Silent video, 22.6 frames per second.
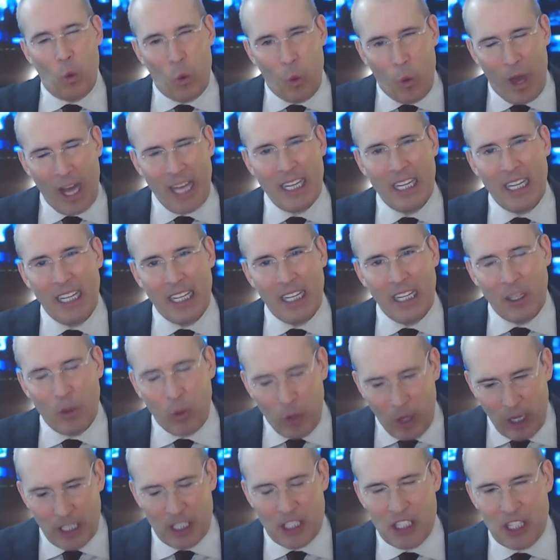What
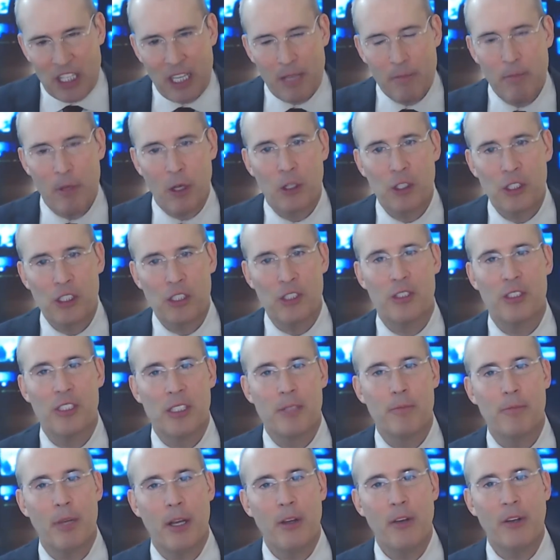was the emotional
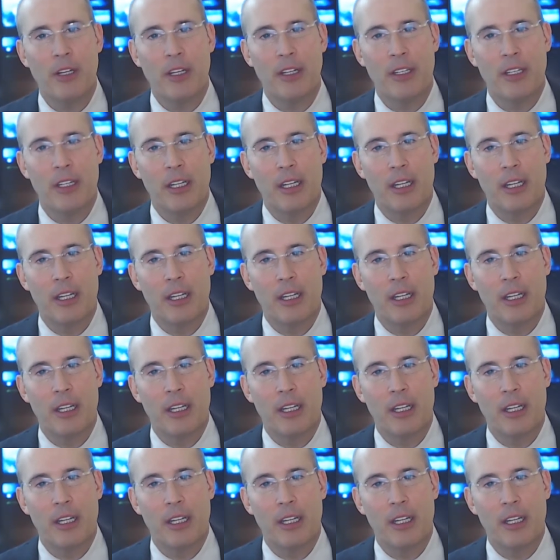component?